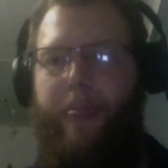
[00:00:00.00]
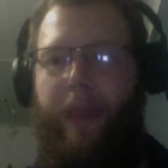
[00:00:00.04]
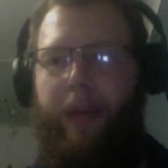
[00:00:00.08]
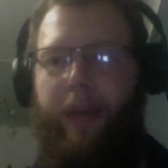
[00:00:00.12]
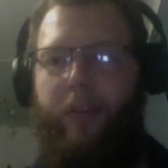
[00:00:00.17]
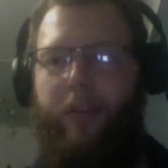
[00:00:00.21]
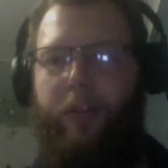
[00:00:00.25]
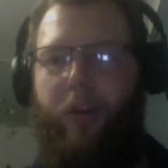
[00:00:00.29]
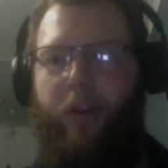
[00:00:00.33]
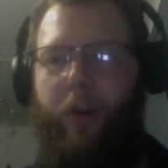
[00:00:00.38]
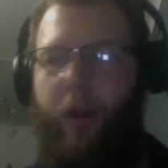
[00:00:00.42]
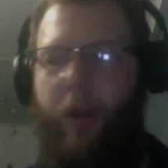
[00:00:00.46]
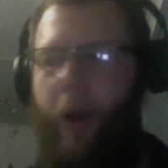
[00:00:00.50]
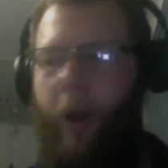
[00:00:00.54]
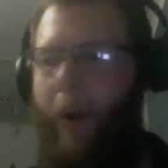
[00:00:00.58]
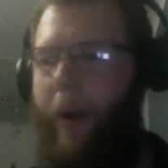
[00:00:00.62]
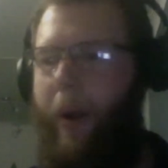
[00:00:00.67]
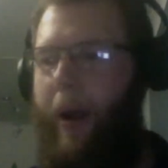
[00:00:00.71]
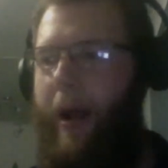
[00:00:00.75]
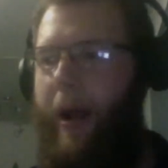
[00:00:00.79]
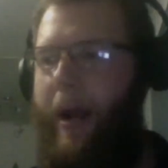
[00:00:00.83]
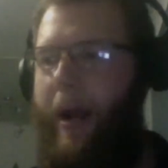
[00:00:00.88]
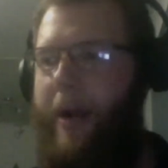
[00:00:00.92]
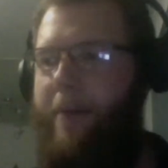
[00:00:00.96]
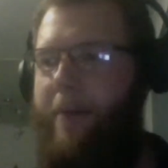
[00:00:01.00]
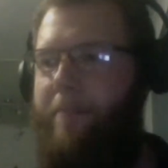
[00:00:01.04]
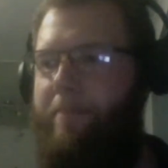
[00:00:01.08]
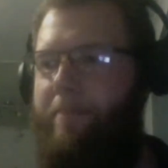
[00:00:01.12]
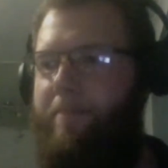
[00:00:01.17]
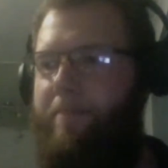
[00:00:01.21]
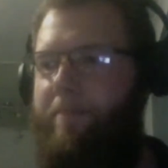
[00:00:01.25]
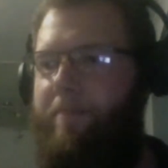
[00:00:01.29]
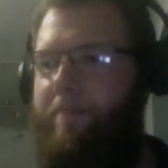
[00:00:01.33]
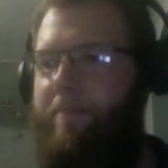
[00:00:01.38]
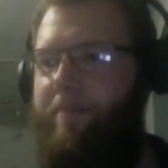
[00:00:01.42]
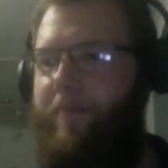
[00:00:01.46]
So yeah,
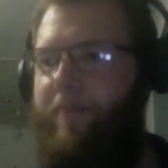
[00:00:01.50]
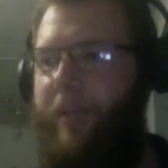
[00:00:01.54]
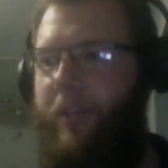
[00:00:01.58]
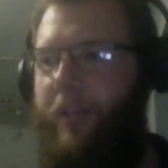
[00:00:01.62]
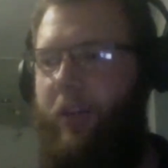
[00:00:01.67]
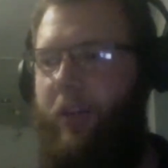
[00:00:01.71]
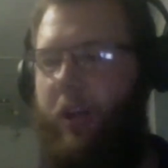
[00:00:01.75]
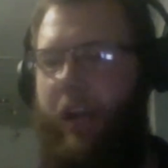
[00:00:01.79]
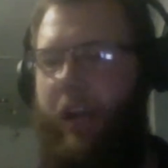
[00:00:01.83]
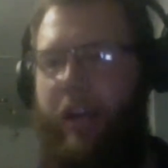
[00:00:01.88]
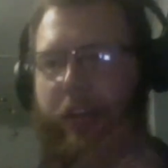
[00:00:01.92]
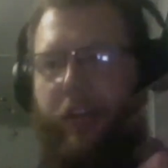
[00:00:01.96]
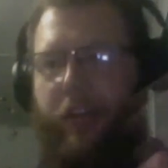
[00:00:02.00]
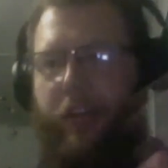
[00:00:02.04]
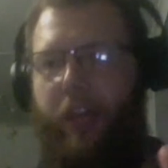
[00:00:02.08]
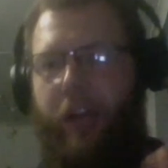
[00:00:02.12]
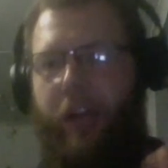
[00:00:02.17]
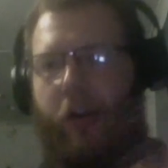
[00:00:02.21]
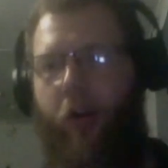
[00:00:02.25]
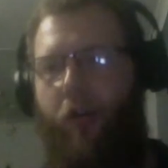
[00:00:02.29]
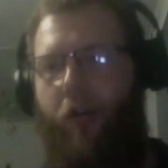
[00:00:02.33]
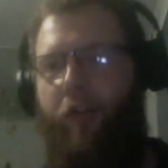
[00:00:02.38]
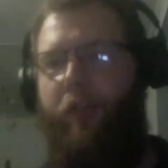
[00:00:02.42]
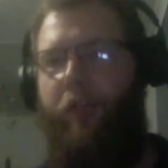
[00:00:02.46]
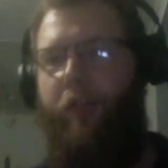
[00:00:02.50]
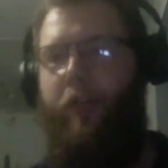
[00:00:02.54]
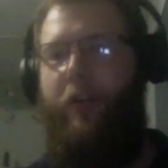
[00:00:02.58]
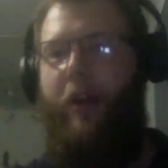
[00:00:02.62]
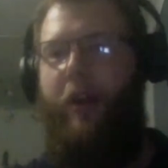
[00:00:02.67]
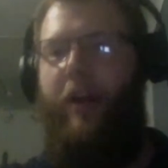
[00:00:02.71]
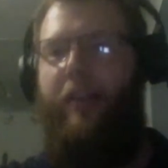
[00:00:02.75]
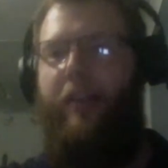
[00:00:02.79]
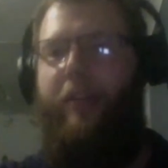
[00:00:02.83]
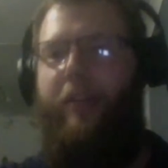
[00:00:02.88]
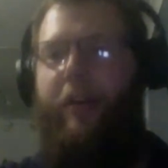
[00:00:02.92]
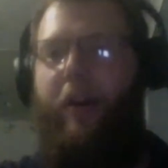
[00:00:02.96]
um, so let's kick off
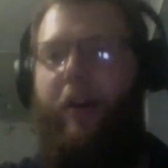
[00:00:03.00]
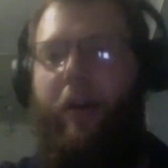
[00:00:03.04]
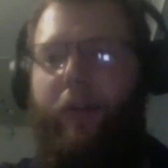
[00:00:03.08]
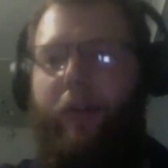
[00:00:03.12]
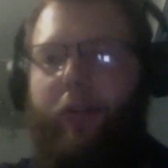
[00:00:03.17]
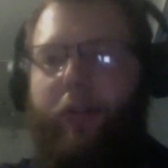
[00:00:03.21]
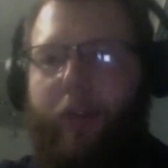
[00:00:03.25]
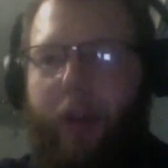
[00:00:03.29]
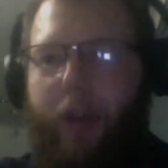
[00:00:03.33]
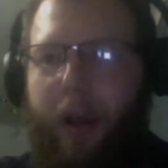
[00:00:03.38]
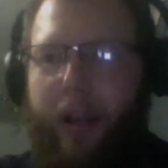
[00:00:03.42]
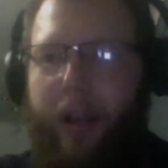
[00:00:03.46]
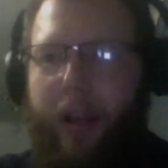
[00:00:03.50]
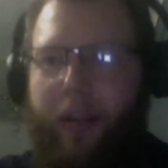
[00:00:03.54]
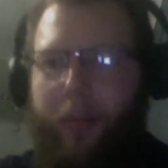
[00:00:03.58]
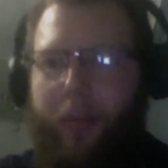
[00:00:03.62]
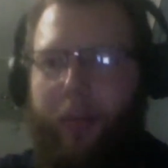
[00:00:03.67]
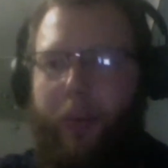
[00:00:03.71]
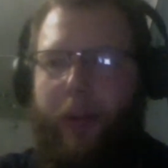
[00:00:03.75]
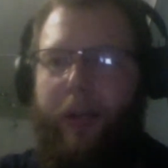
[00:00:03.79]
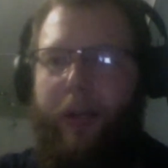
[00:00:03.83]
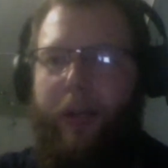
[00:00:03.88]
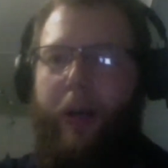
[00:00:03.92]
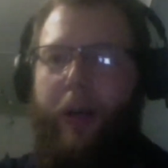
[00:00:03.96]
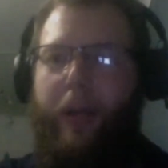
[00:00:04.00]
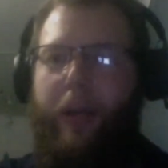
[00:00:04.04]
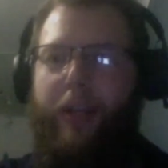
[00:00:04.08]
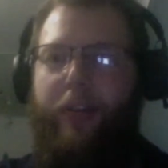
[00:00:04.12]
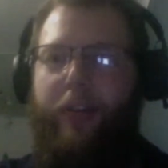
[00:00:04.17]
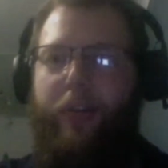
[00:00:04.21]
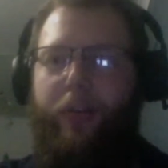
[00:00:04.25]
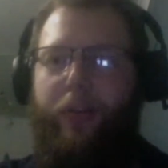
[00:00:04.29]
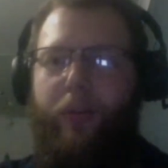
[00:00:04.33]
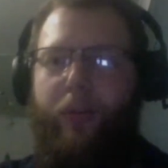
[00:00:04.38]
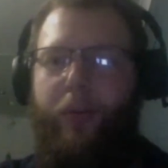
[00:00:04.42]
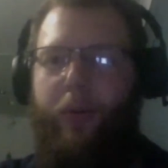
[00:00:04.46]
tonight. Yeah, tonight we are going
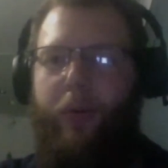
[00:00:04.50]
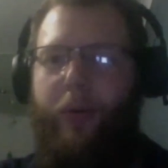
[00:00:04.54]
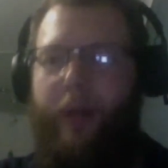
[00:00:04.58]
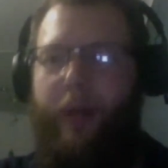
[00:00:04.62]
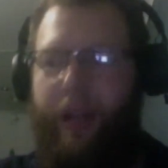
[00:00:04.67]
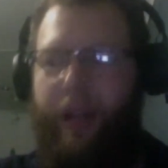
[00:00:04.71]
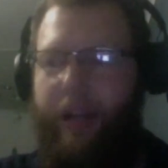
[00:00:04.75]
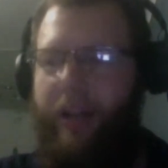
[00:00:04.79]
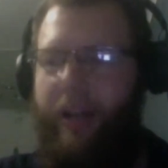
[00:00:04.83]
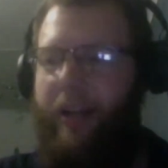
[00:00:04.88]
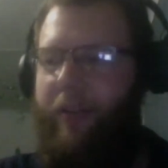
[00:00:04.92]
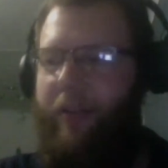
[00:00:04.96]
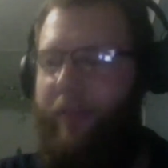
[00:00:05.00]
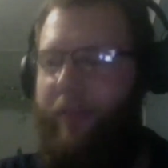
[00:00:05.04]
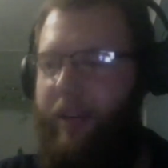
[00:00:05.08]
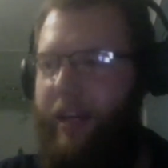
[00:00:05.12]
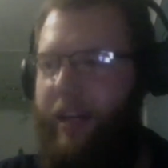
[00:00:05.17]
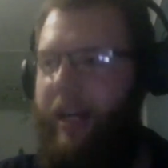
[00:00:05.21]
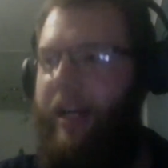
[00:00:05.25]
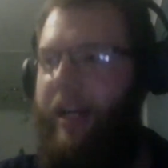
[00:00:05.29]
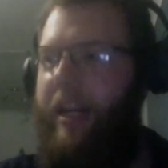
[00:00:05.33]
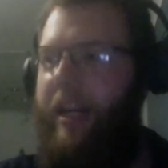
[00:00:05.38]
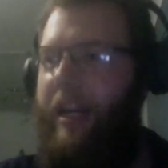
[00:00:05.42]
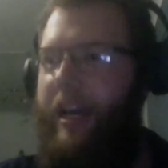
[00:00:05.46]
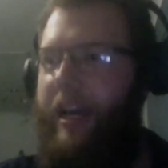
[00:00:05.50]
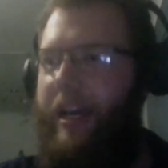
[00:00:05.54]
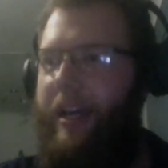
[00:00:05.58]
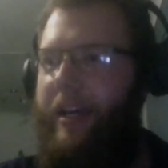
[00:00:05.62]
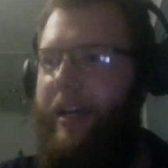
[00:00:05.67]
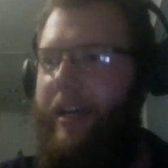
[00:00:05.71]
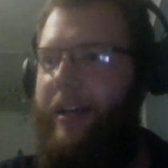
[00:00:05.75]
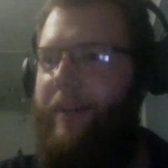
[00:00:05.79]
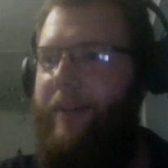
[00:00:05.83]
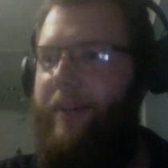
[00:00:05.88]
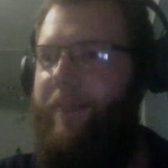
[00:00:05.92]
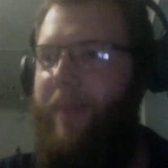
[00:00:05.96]
to do a very
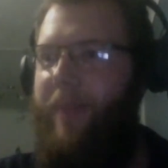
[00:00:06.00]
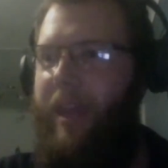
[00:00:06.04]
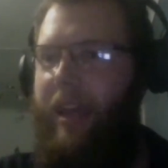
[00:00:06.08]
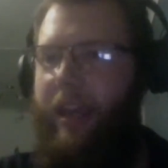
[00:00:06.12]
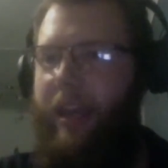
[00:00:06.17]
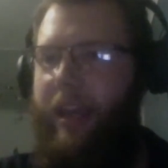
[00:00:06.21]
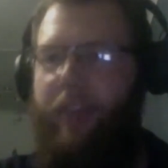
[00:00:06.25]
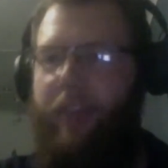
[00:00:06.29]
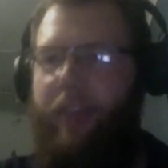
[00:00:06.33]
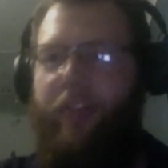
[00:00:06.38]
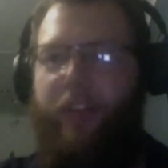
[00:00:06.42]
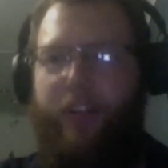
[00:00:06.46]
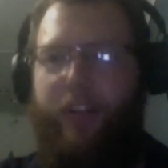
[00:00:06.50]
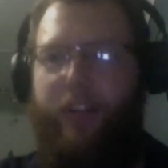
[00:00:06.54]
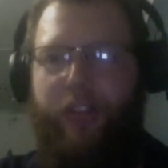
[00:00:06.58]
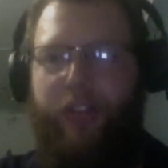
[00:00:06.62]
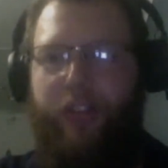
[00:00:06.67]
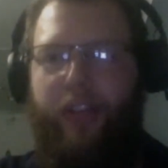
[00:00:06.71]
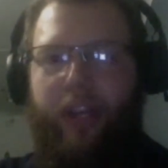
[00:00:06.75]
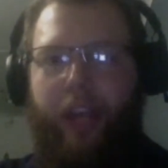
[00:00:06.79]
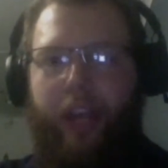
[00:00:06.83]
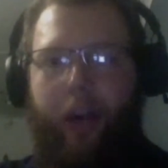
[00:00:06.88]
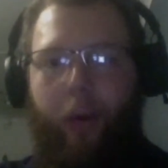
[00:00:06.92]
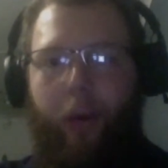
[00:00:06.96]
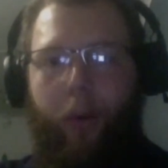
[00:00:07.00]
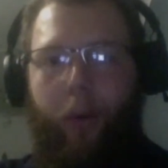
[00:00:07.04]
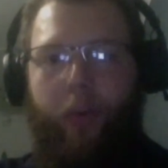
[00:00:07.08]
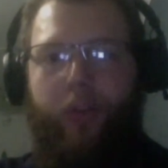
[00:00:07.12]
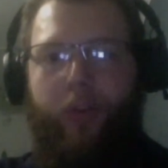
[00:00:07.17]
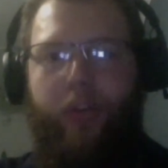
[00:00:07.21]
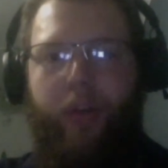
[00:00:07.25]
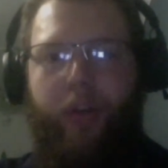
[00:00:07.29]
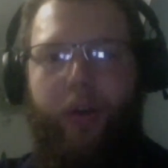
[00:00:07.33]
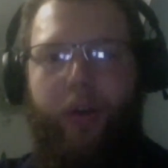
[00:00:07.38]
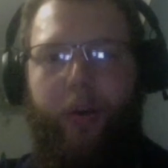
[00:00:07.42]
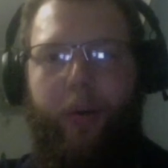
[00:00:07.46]
uh, interesting and
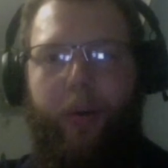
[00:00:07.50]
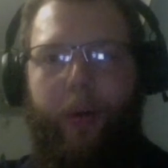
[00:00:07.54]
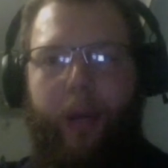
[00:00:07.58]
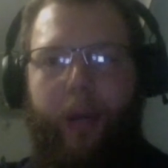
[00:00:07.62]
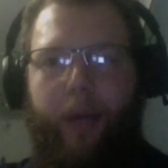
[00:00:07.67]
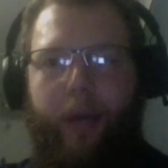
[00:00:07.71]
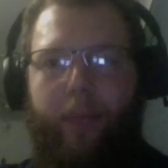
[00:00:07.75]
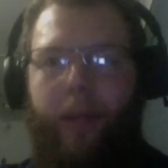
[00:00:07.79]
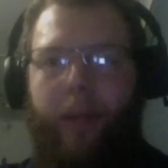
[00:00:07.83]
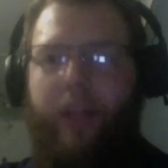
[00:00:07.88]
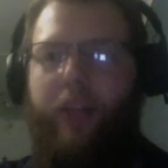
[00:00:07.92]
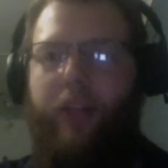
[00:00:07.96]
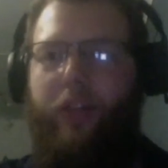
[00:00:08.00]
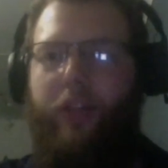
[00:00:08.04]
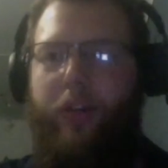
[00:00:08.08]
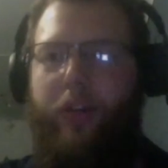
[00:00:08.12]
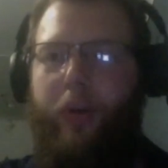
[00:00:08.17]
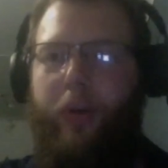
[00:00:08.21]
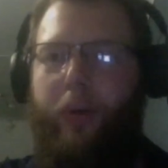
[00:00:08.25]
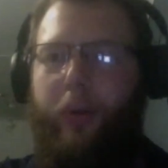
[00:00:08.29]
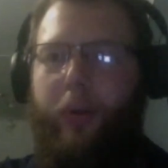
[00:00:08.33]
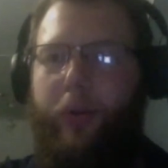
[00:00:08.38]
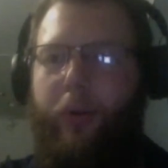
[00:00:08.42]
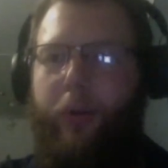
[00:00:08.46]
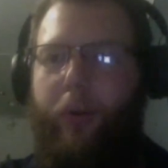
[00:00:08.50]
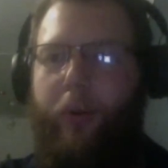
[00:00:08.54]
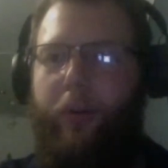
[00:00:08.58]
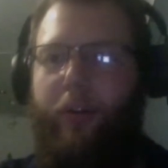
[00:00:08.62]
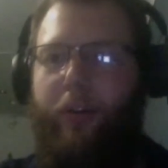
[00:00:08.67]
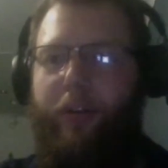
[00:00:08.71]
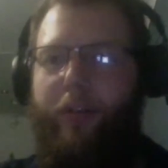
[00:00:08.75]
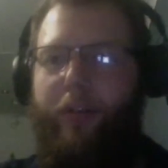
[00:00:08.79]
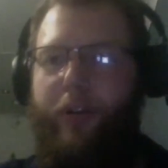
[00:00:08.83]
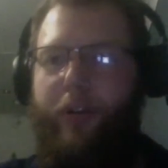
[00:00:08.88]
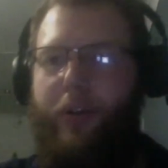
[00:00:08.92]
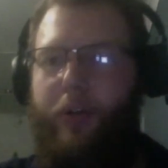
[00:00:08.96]
also in many circles
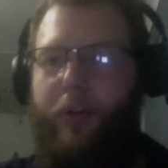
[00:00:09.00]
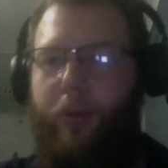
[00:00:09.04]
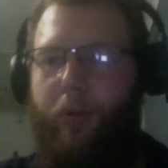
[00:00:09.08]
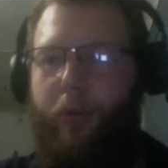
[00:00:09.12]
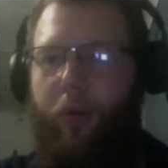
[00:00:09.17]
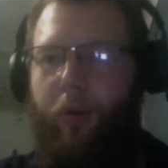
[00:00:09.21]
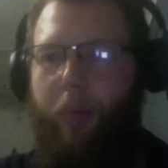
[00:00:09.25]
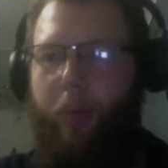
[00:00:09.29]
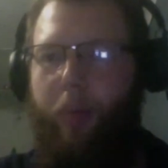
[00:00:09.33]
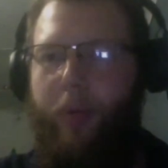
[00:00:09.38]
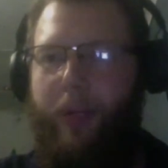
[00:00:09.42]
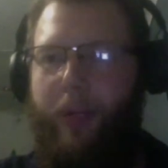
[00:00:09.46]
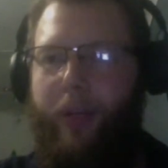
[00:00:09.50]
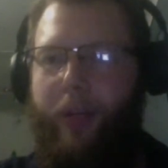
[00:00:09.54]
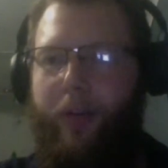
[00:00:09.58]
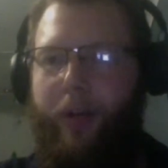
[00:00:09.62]
controversial topic.